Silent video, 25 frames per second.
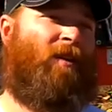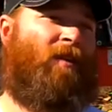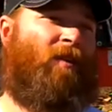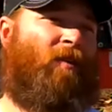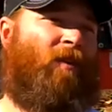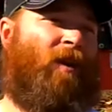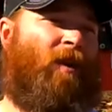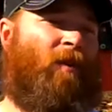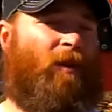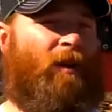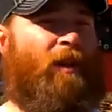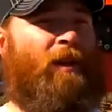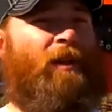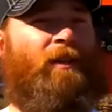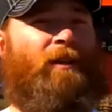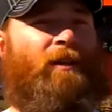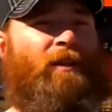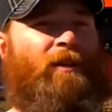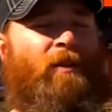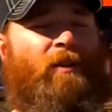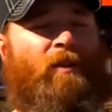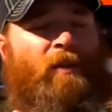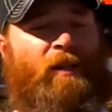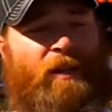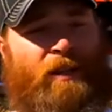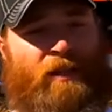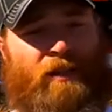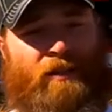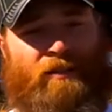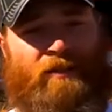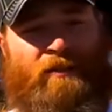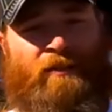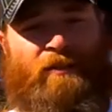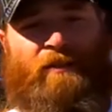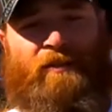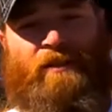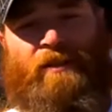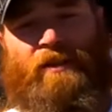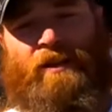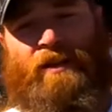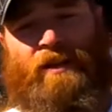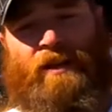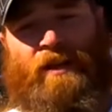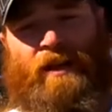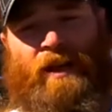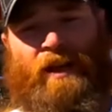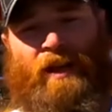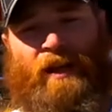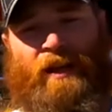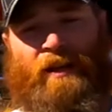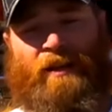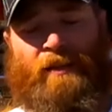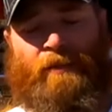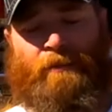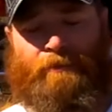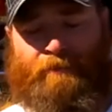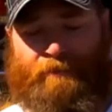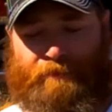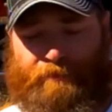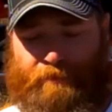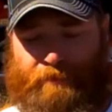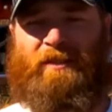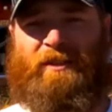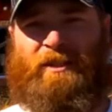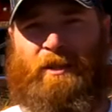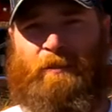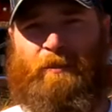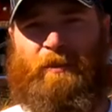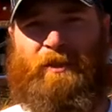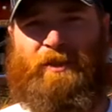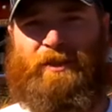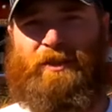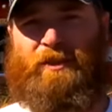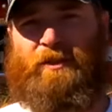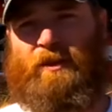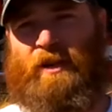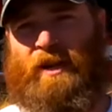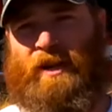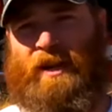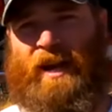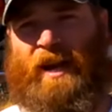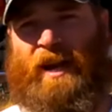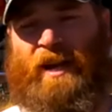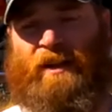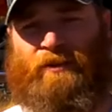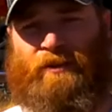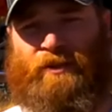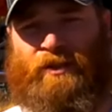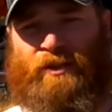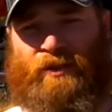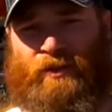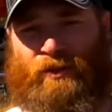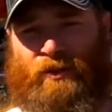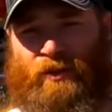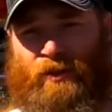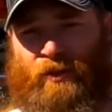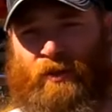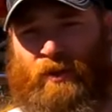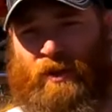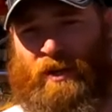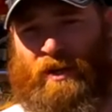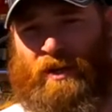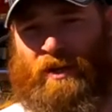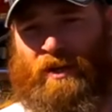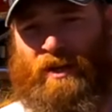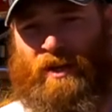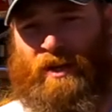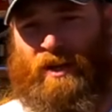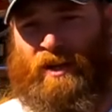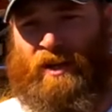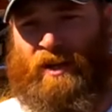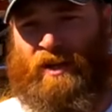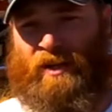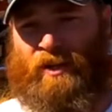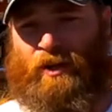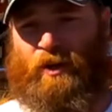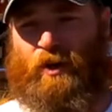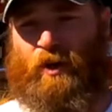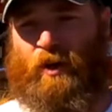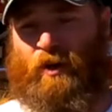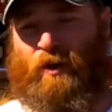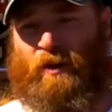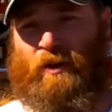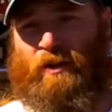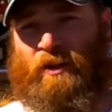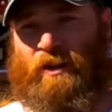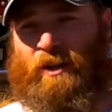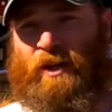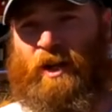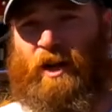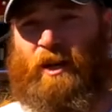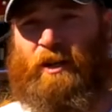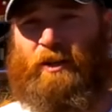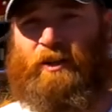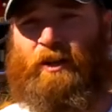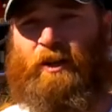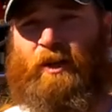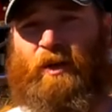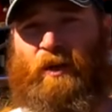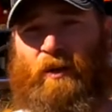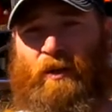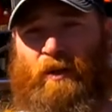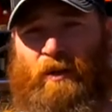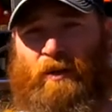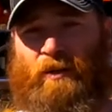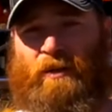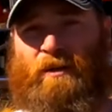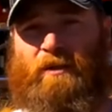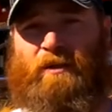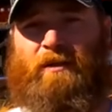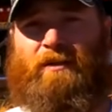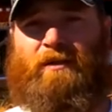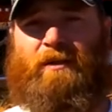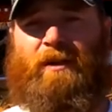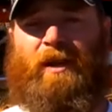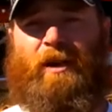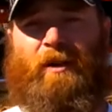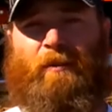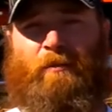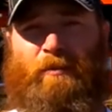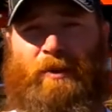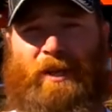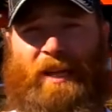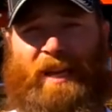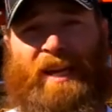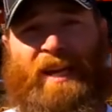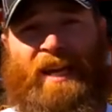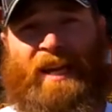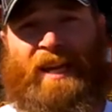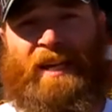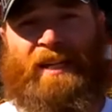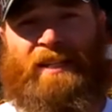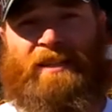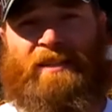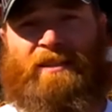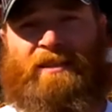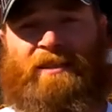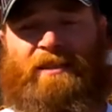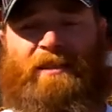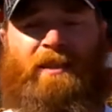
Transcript: what we're going to do is uh, demonstrate how to curl and uncurl a blade